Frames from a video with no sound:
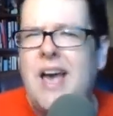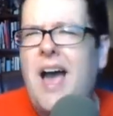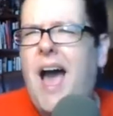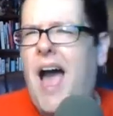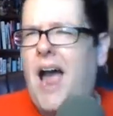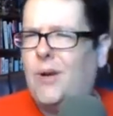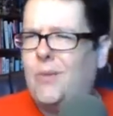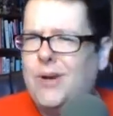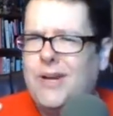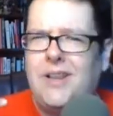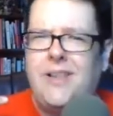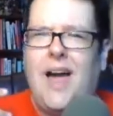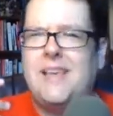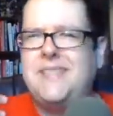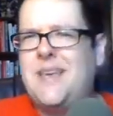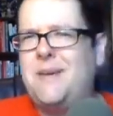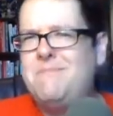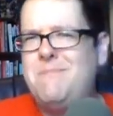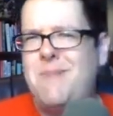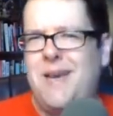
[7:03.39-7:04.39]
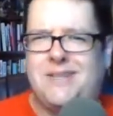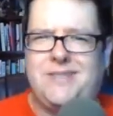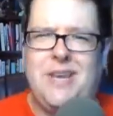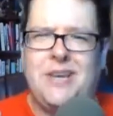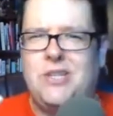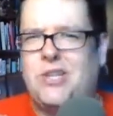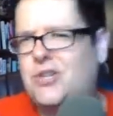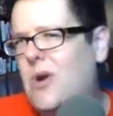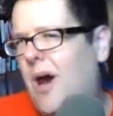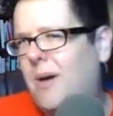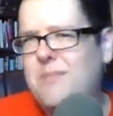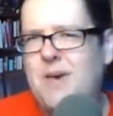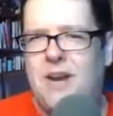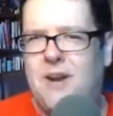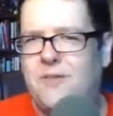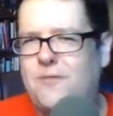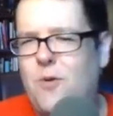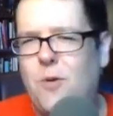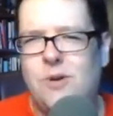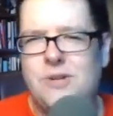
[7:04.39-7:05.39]
I realize I'm mixing straw
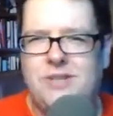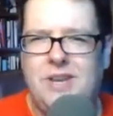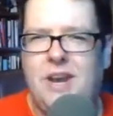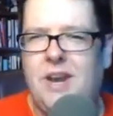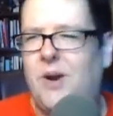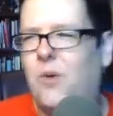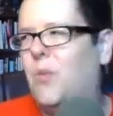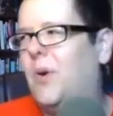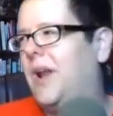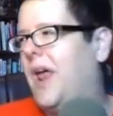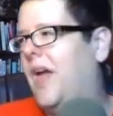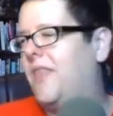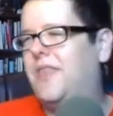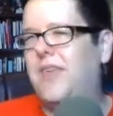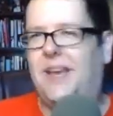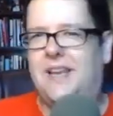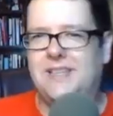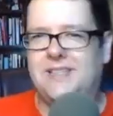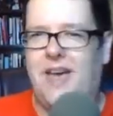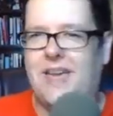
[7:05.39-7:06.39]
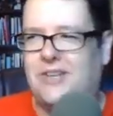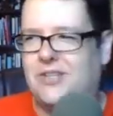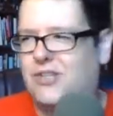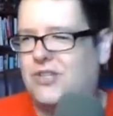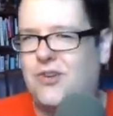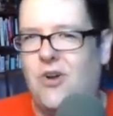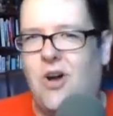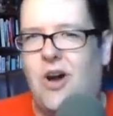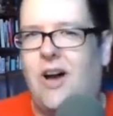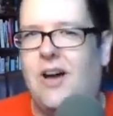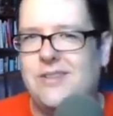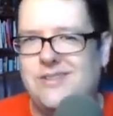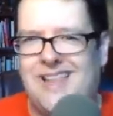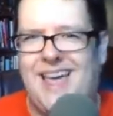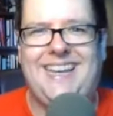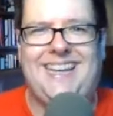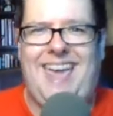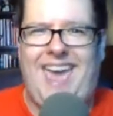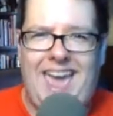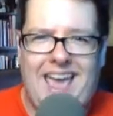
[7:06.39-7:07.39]
metaphors here. One I think is like straws,
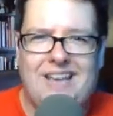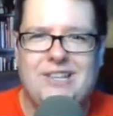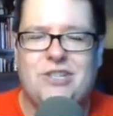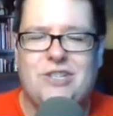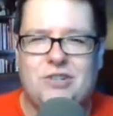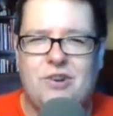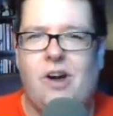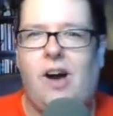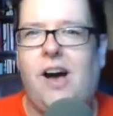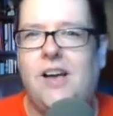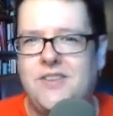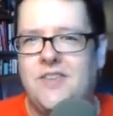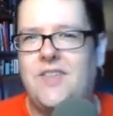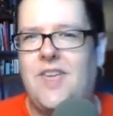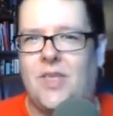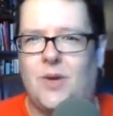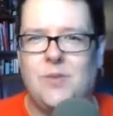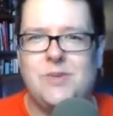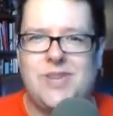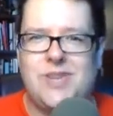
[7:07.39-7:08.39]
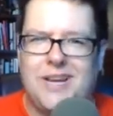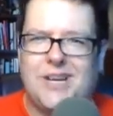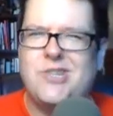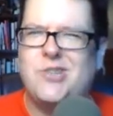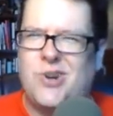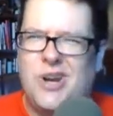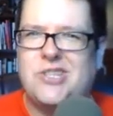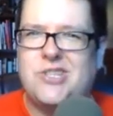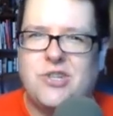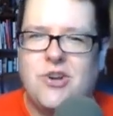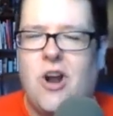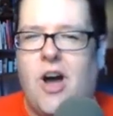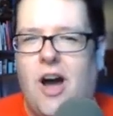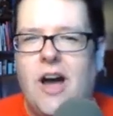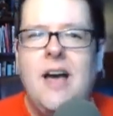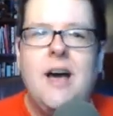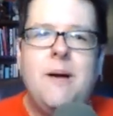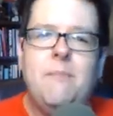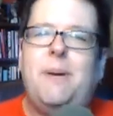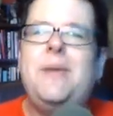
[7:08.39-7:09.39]
like hay straws, and the other one's like a drink straw.
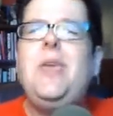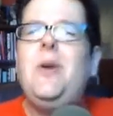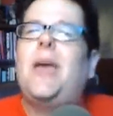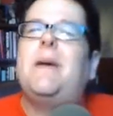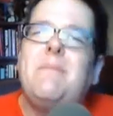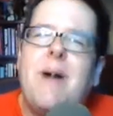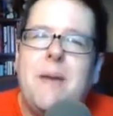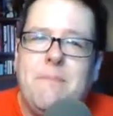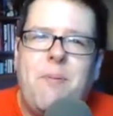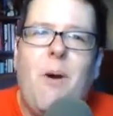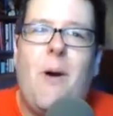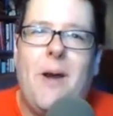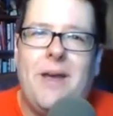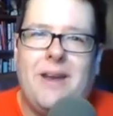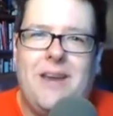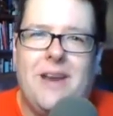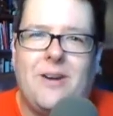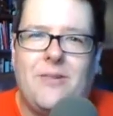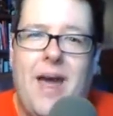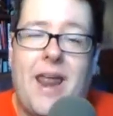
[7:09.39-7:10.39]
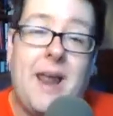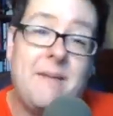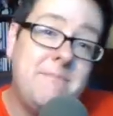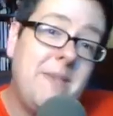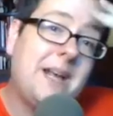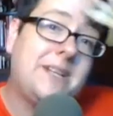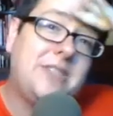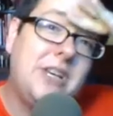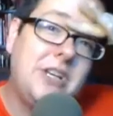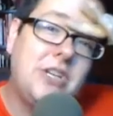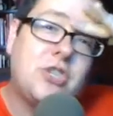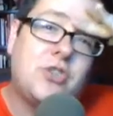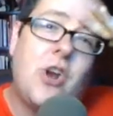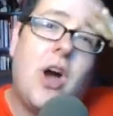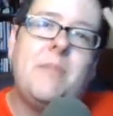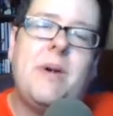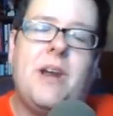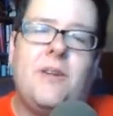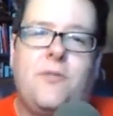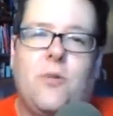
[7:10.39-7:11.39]
But you get my point here, right? I'm mixing straw
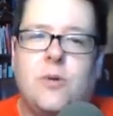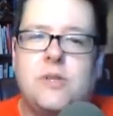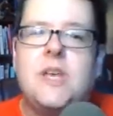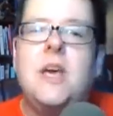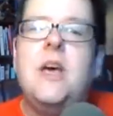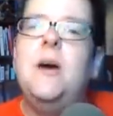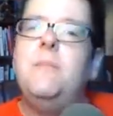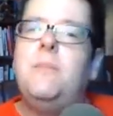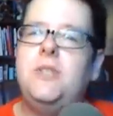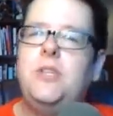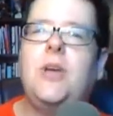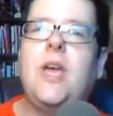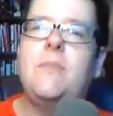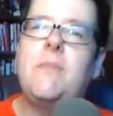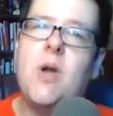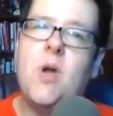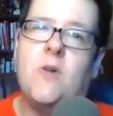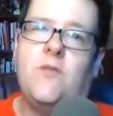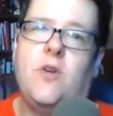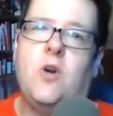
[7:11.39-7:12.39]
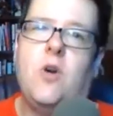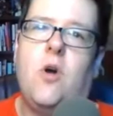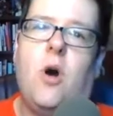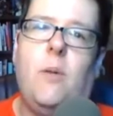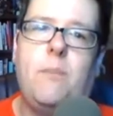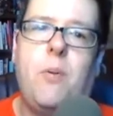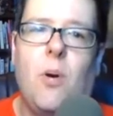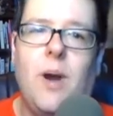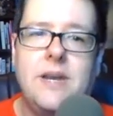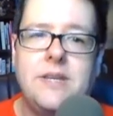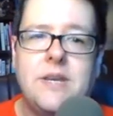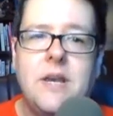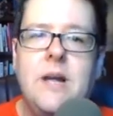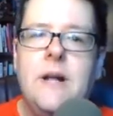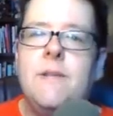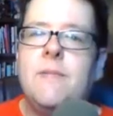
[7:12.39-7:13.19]
metaphors, but you get my overall point.